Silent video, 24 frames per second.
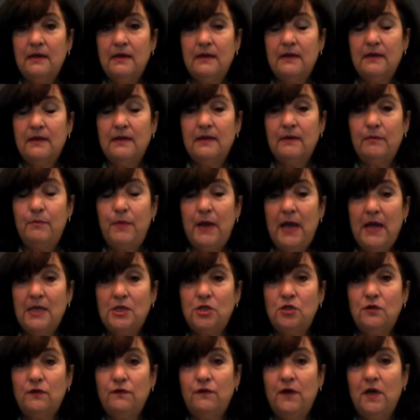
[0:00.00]
The
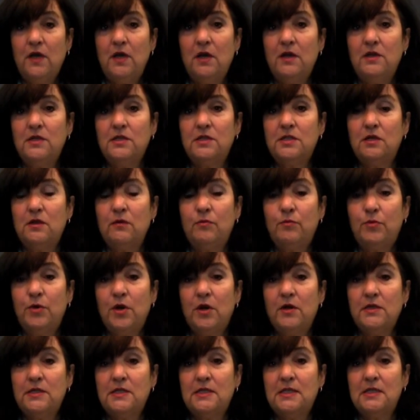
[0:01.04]
batch follows a
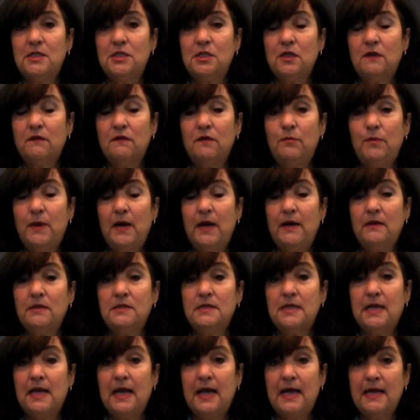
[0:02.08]
process of
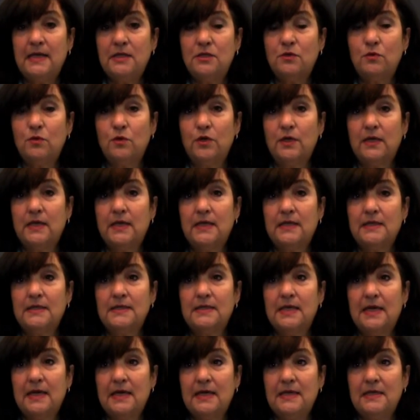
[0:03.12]
about 8 working
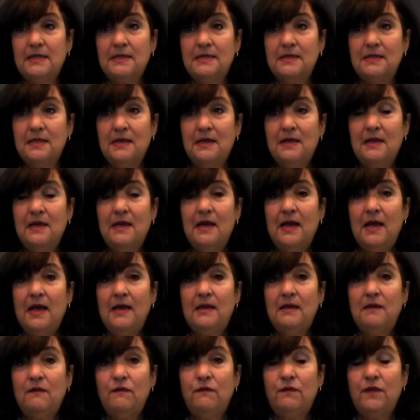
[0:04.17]
days,
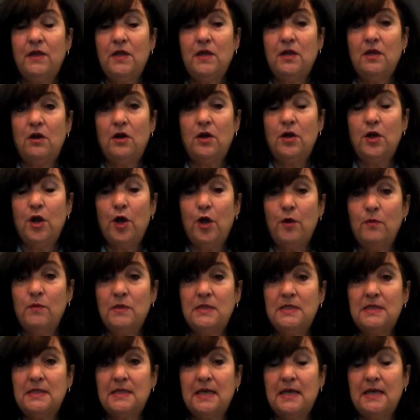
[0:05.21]
and if there are no
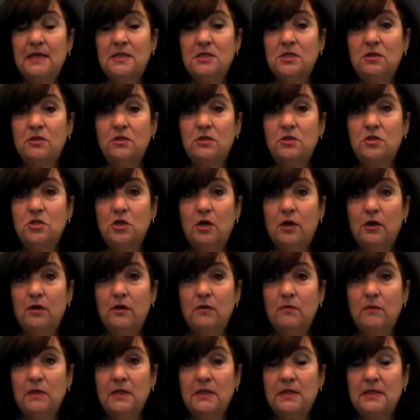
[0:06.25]
mistakes on the
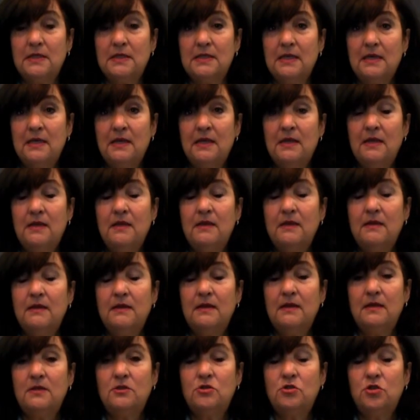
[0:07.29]
documents,
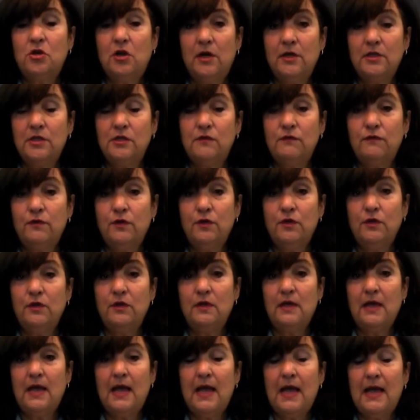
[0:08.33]
the
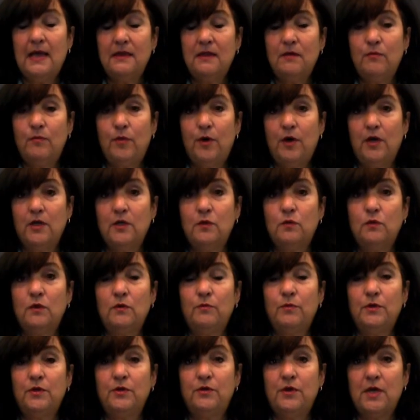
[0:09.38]
transfer and the bond will
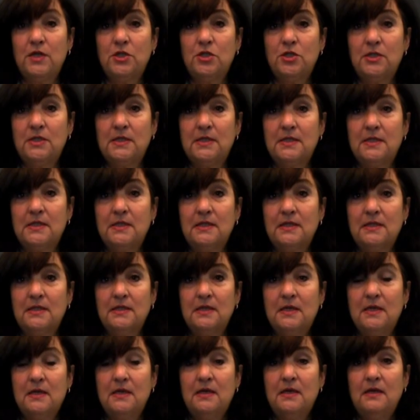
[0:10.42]
be registered
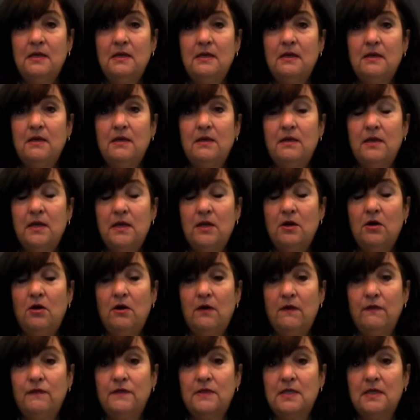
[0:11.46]

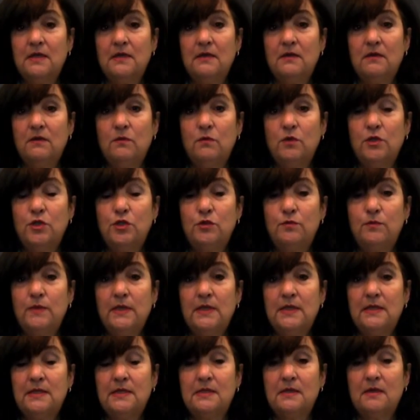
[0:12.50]
thereafter, which
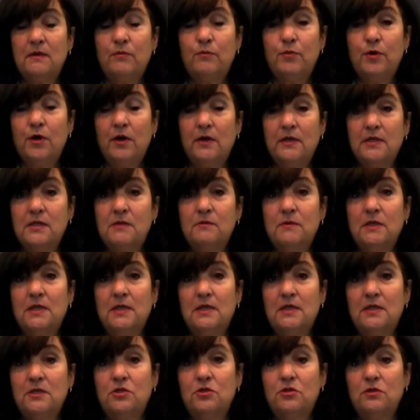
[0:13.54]
means
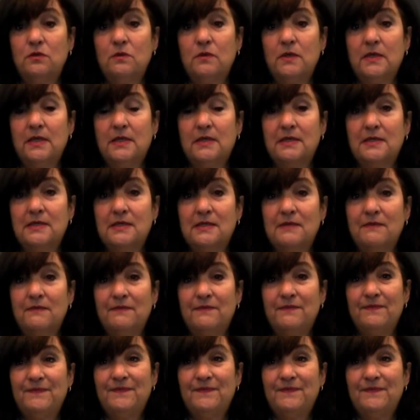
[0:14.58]
approximately 2 weeks.